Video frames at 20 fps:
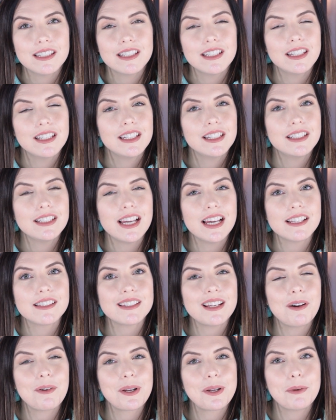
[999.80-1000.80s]
to
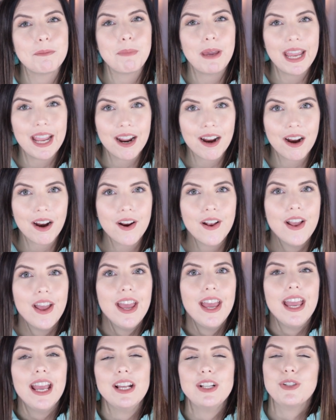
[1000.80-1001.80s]
test out and compare
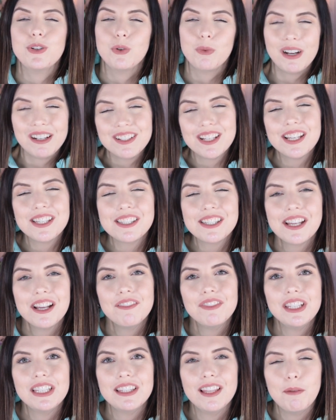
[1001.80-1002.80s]
and do wear test
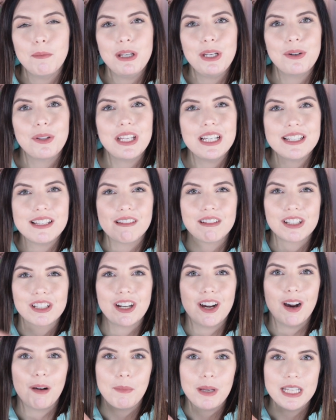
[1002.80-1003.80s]
stuff, then let me know that down in the
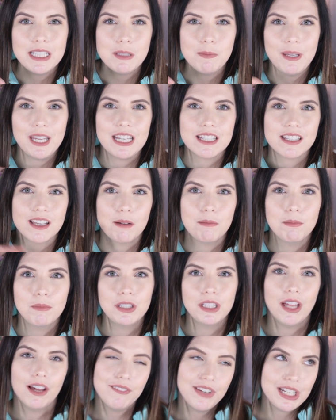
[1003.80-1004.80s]
comments, because
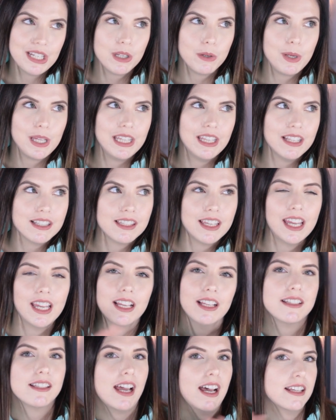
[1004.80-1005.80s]
I'm loving doing these
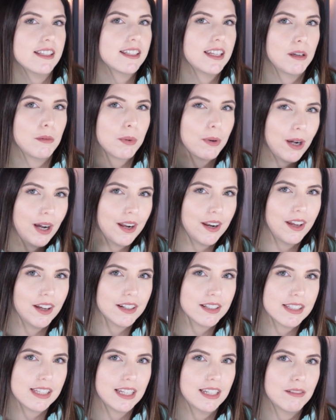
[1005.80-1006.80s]
like testing
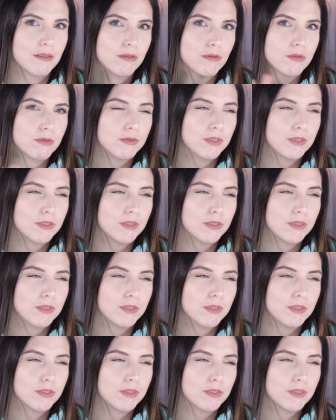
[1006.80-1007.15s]
products and,